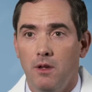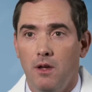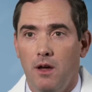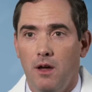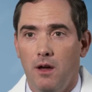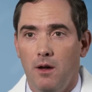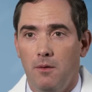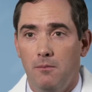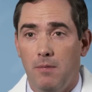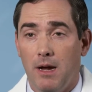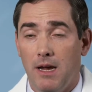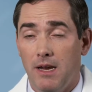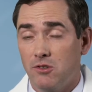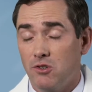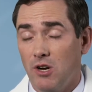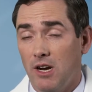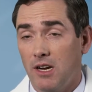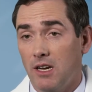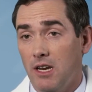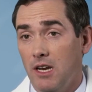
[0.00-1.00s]
um, by
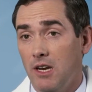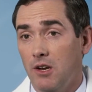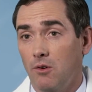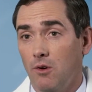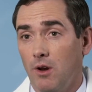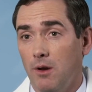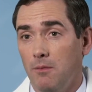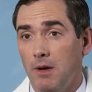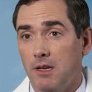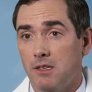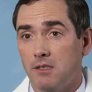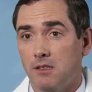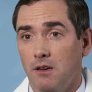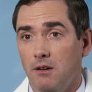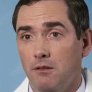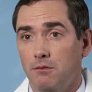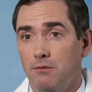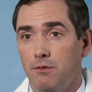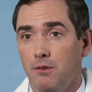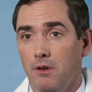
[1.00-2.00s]
trying to integrate
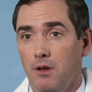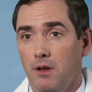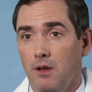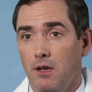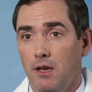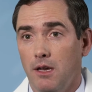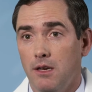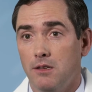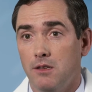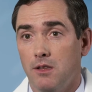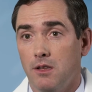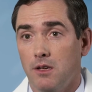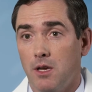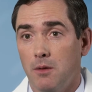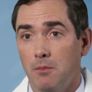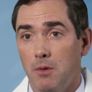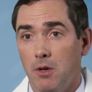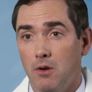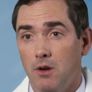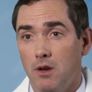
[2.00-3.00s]
myself uh, into the
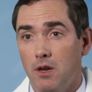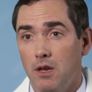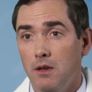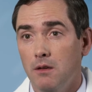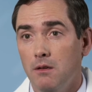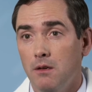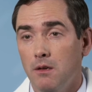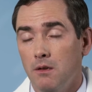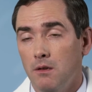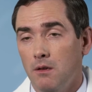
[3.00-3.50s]
community.